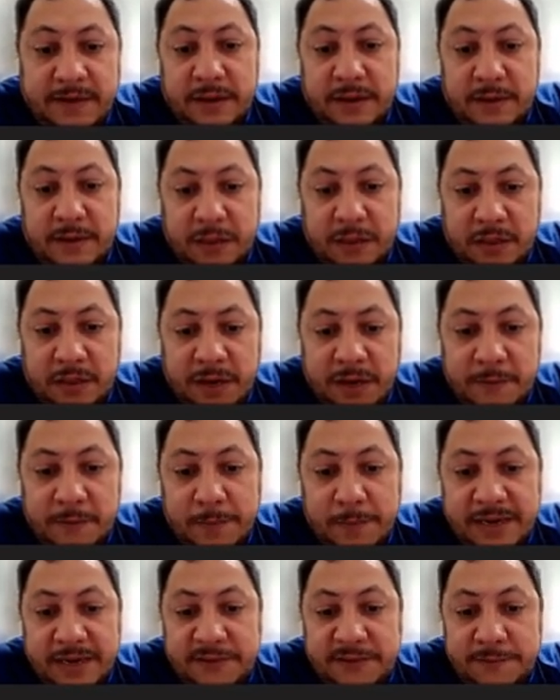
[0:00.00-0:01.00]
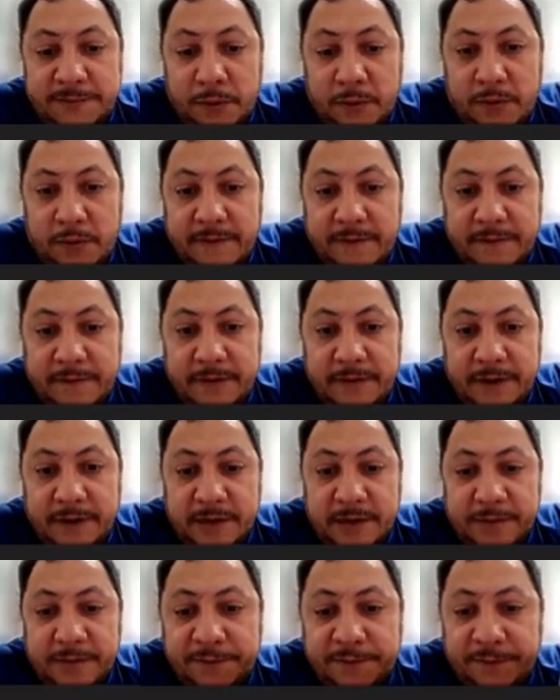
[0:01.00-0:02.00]
3 implies 4
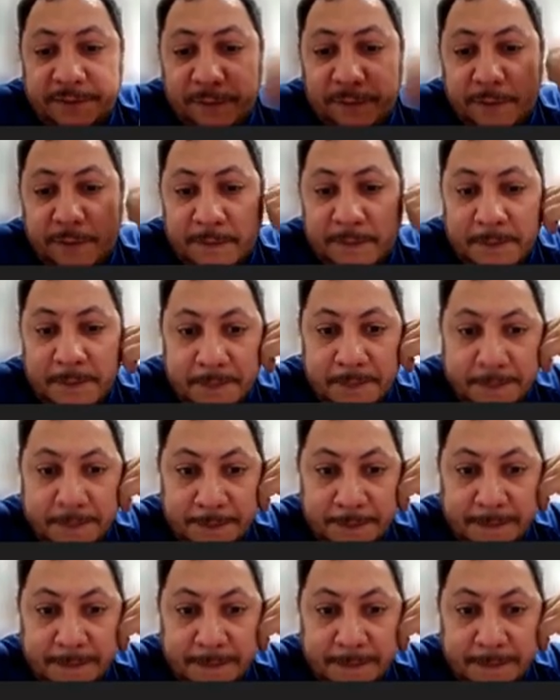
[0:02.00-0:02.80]
comes from